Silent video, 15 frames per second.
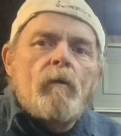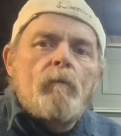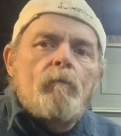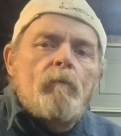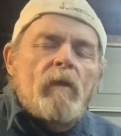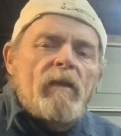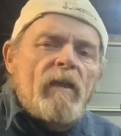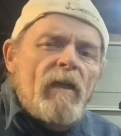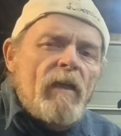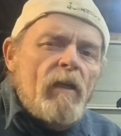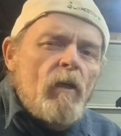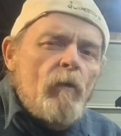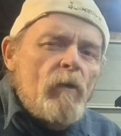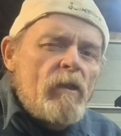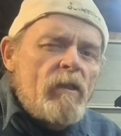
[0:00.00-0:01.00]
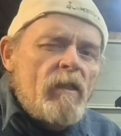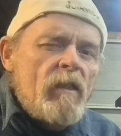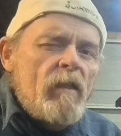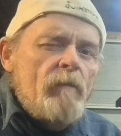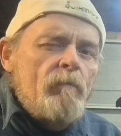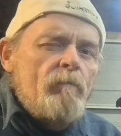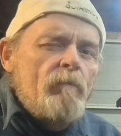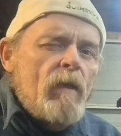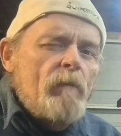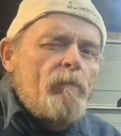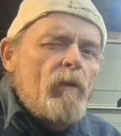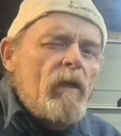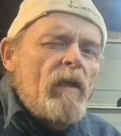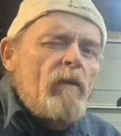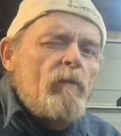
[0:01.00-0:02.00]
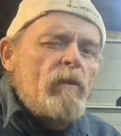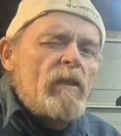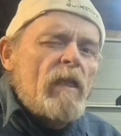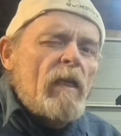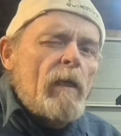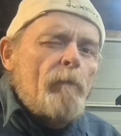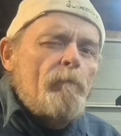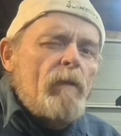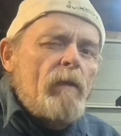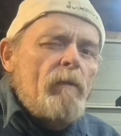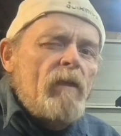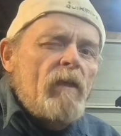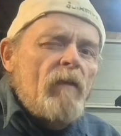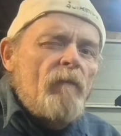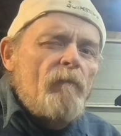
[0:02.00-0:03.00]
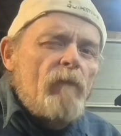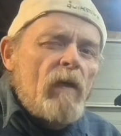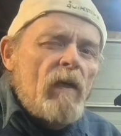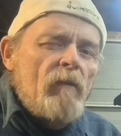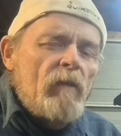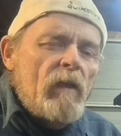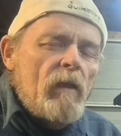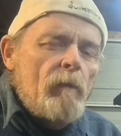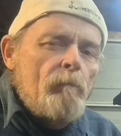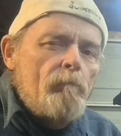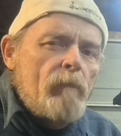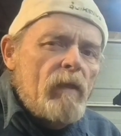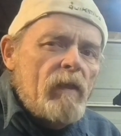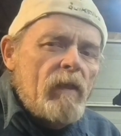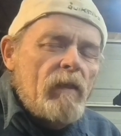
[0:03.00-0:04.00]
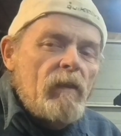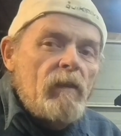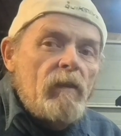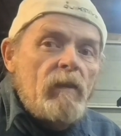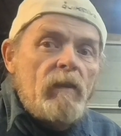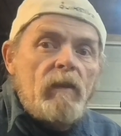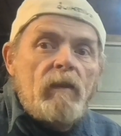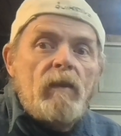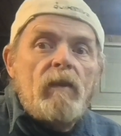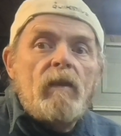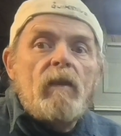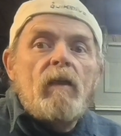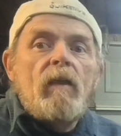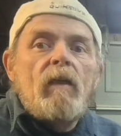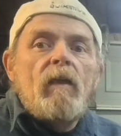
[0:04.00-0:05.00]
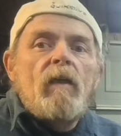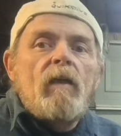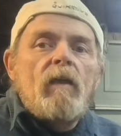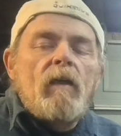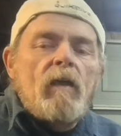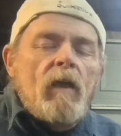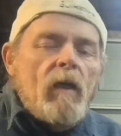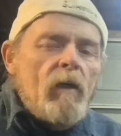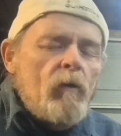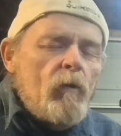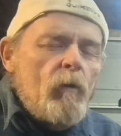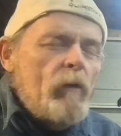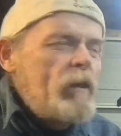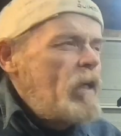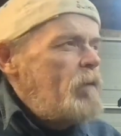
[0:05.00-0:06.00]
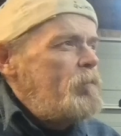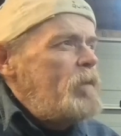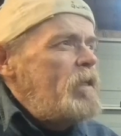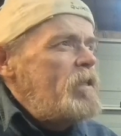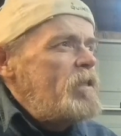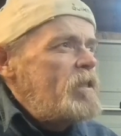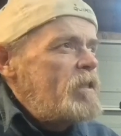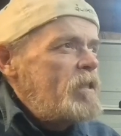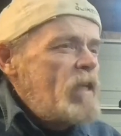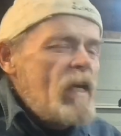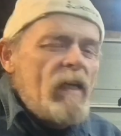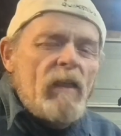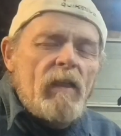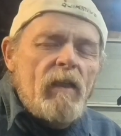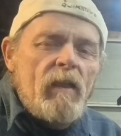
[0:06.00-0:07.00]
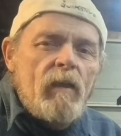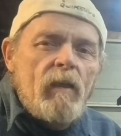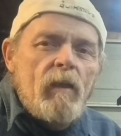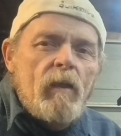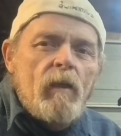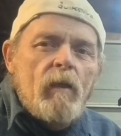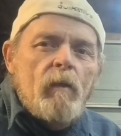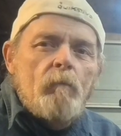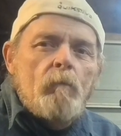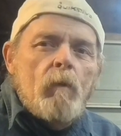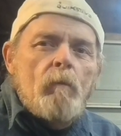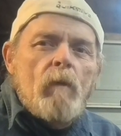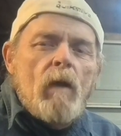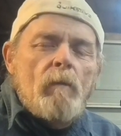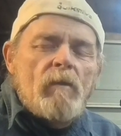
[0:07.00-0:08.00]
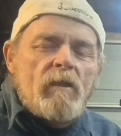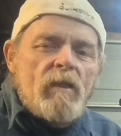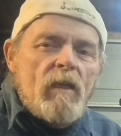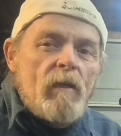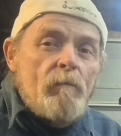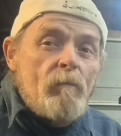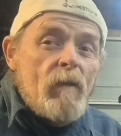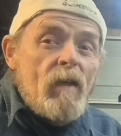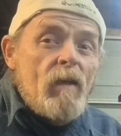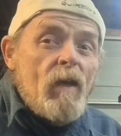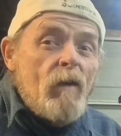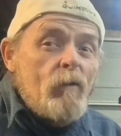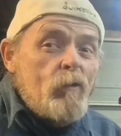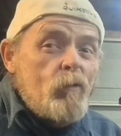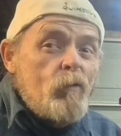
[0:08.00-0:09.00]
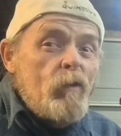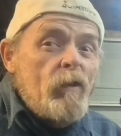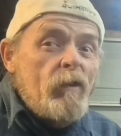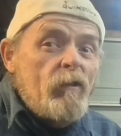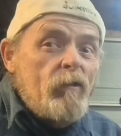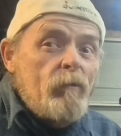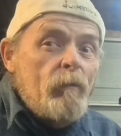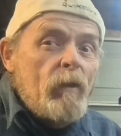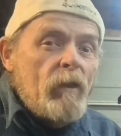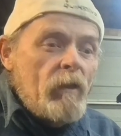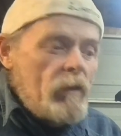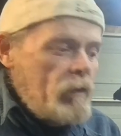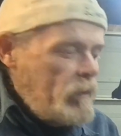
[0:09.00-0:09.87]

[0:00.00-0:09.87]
my dad always said my brain was like a BB in a 5-gallon bucket. I don't know what that means exactly, but Mama said it meant I was really smart.